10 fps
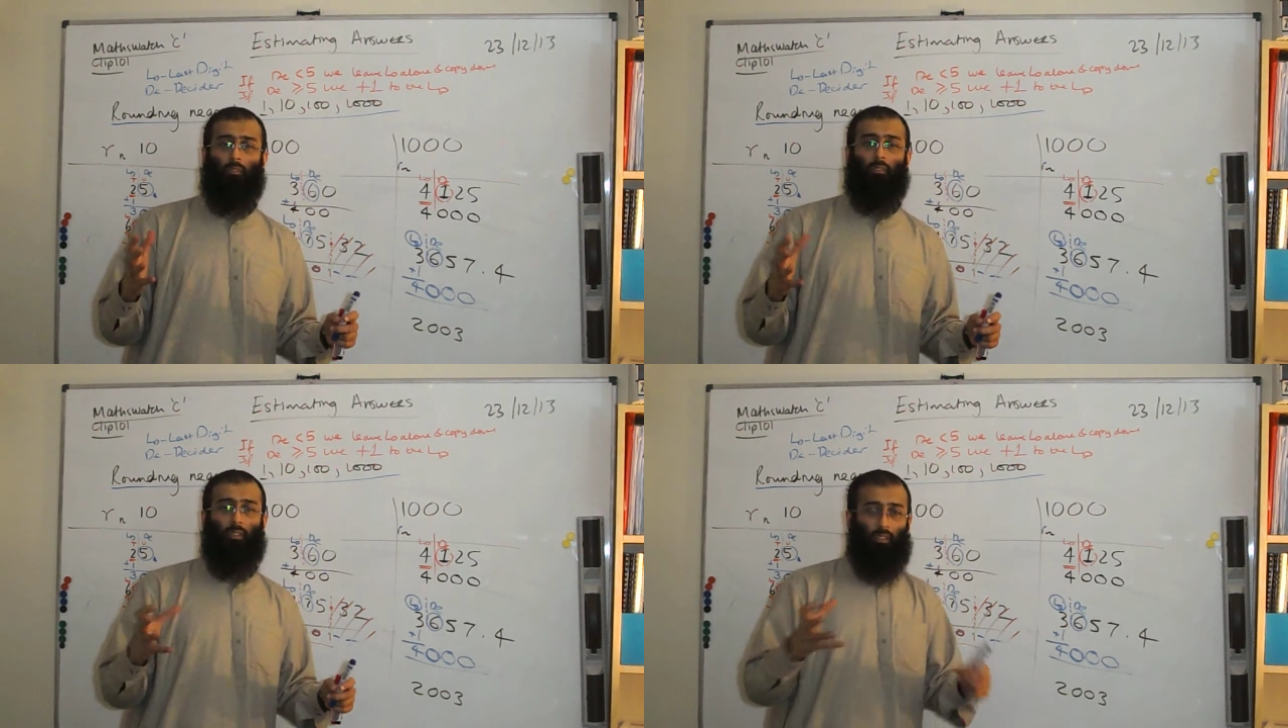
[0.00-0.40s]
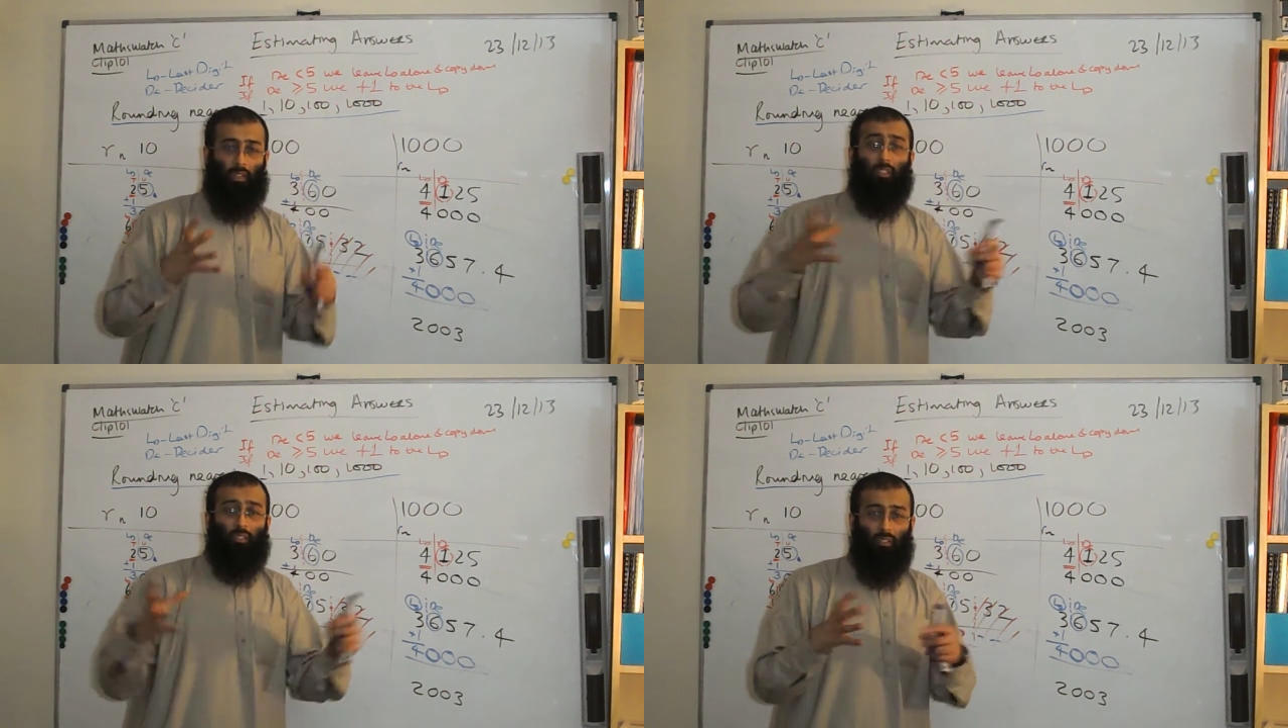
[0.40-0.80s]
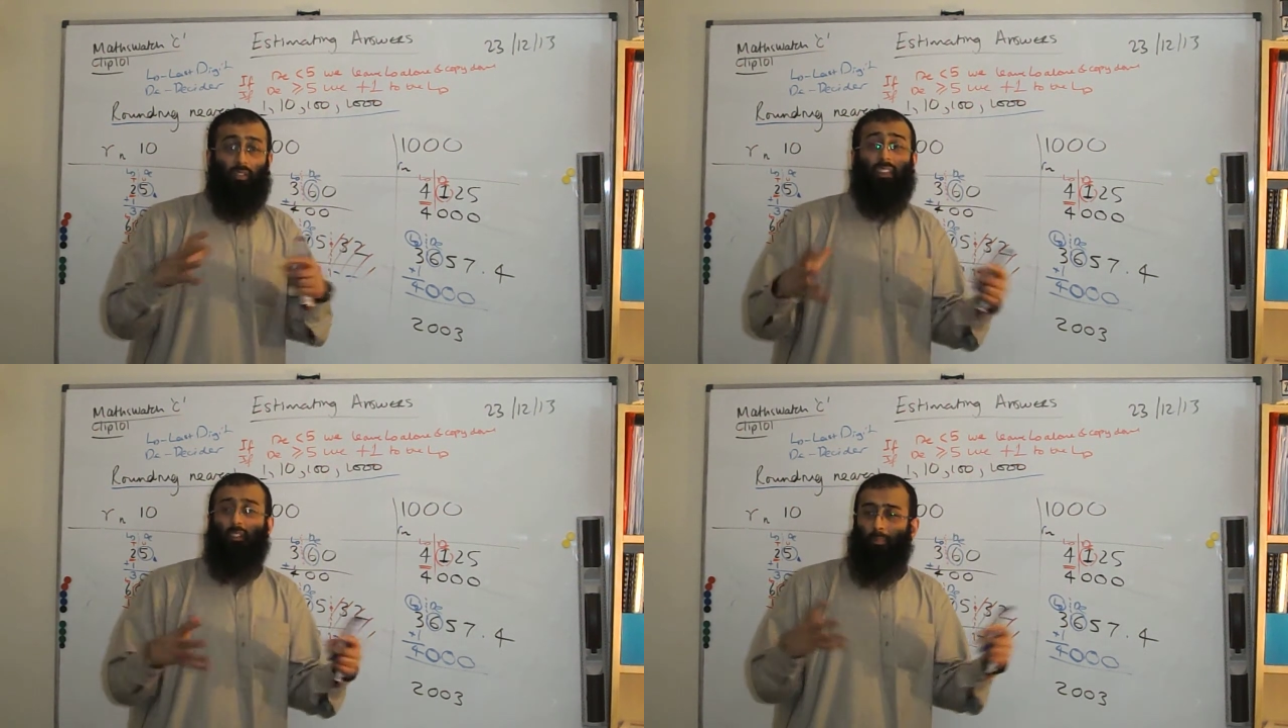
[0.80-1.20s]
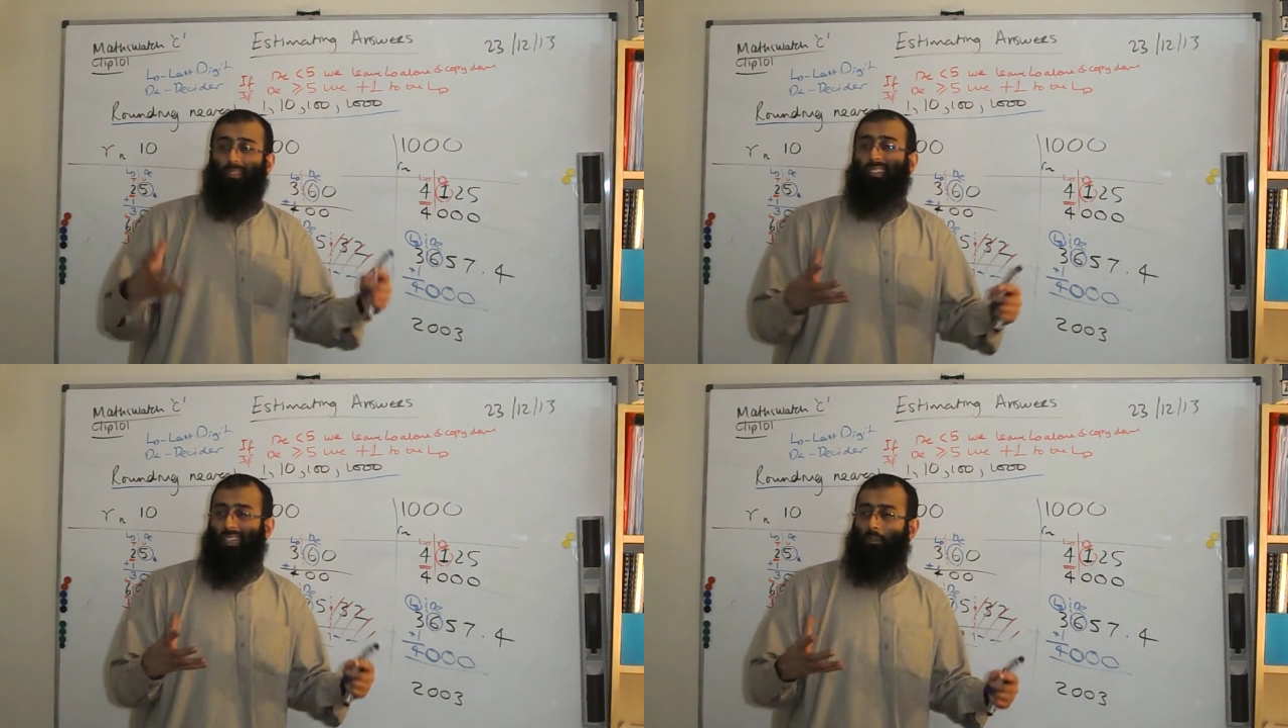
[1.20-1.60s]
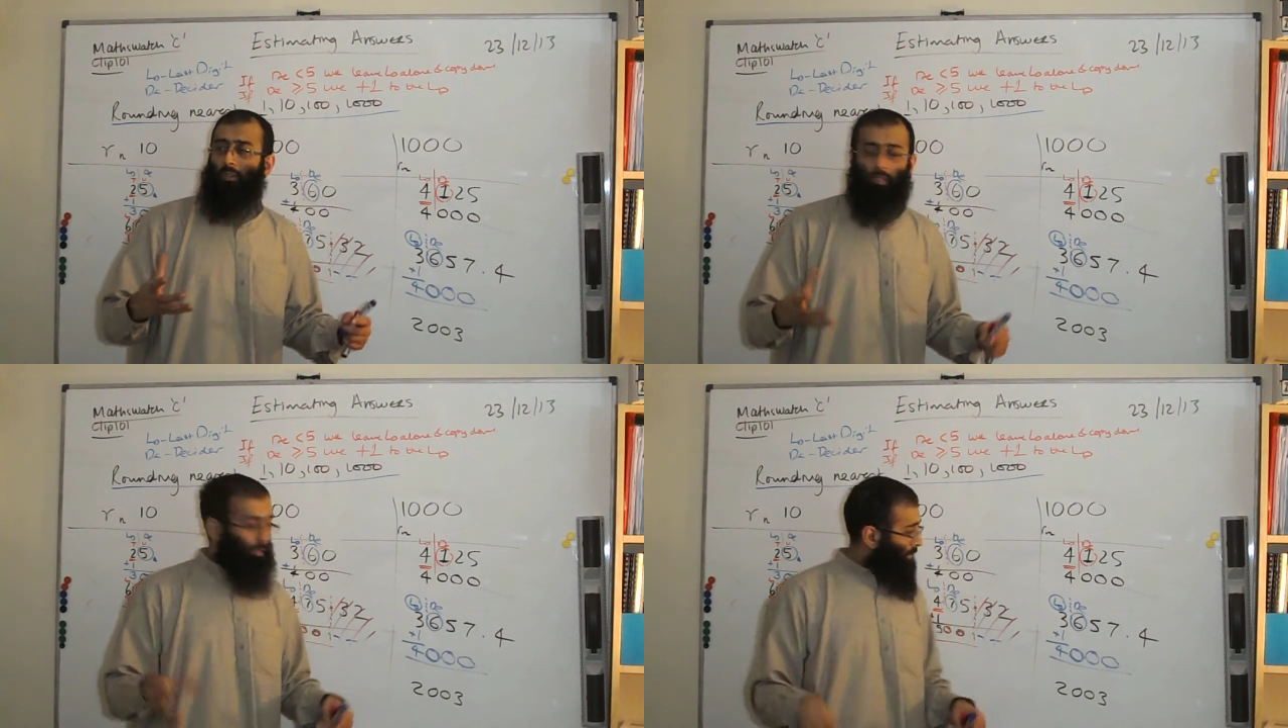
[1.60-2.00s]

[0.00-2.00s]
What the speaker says: because they're nice numbers to deal with.